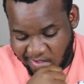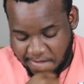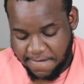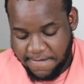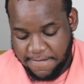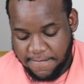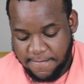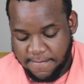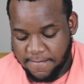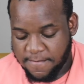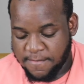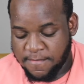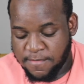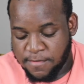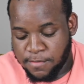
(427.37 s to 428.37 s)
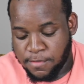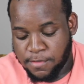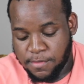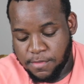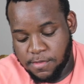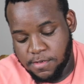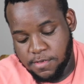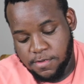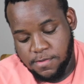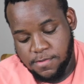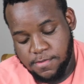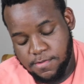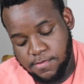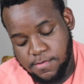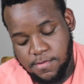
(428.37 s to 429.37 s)
I am a savage, and I
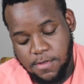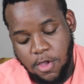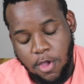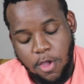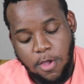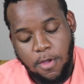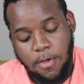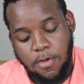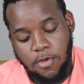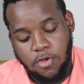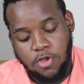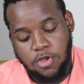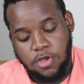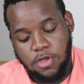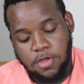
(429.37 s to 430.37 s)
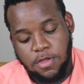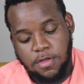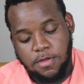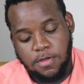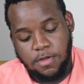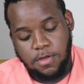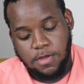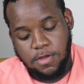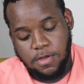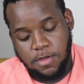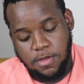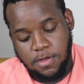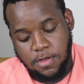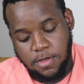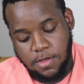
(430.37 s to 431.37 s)
am also classy and bougie and
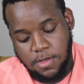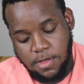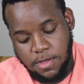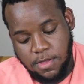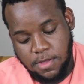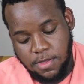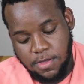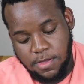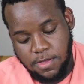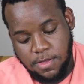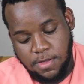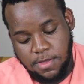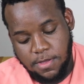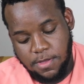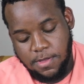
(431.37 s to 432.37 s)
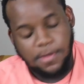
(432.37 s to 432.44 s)
ratchet and